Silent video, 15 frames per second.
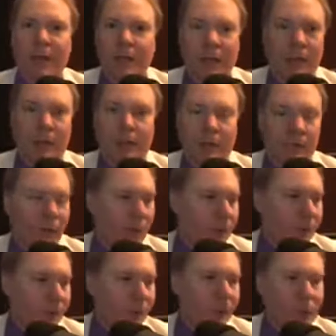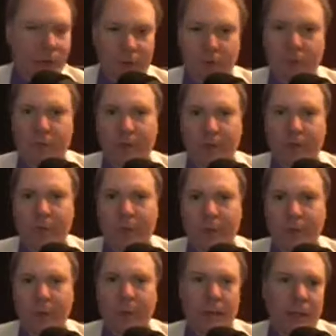and I know this Harvick's sixth victory
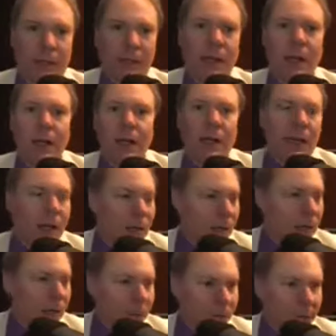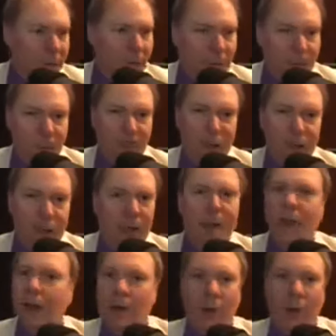of the uh, uh, of the campaign.